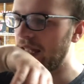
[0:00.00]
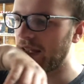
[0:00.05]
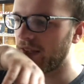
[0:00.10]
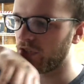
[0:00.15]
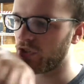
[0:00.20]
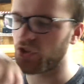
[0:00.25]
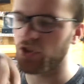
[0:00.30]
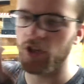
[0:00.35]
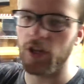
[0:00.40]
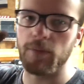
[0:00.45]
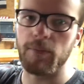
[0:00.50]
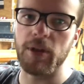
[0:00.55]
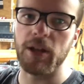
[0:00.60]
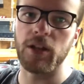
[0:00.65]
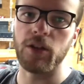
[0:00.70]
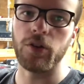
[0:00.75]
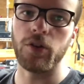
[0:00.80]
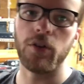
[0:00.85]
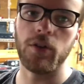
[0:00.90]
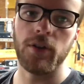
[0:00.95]
It's just gonna be
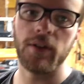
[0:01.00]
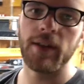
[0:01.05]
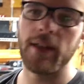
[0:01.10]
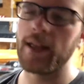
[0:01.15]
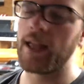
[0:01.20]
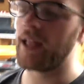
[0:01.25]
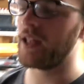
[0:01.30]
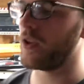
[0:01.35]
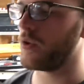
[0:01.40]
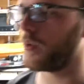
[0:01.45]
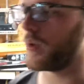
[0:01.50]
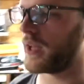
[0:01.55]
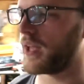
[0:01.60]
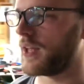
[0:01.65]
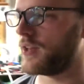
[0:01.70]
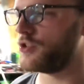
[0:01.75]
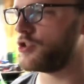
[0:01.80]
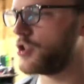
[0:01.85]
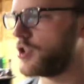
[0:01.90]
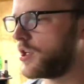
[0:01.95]
a little quick
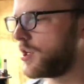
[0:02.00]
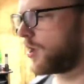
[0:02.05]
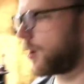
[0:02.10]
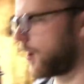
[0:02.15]
engine